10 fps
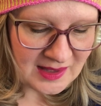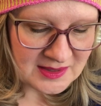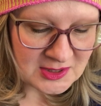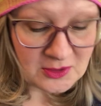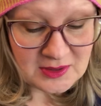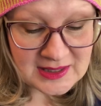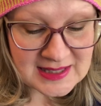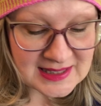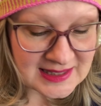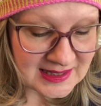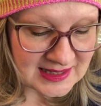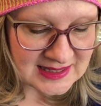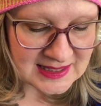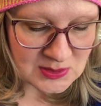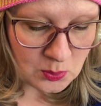So this
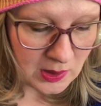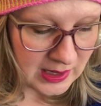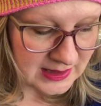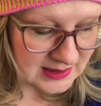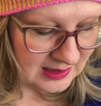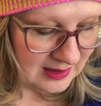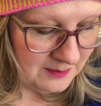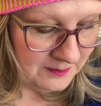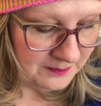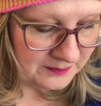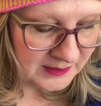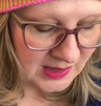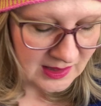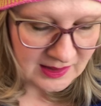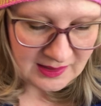is what
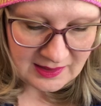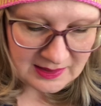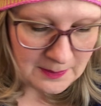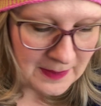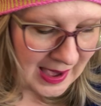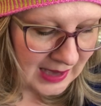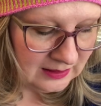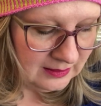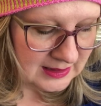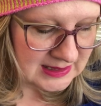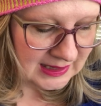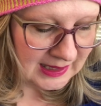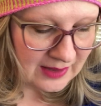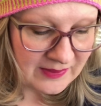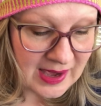the bag looks
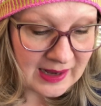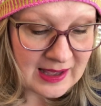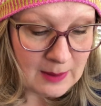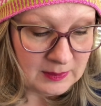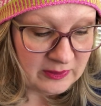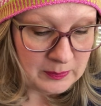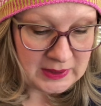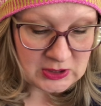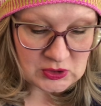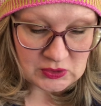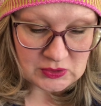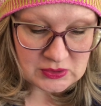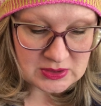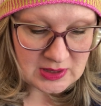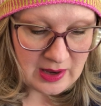like. I've got a couple of
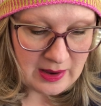pictures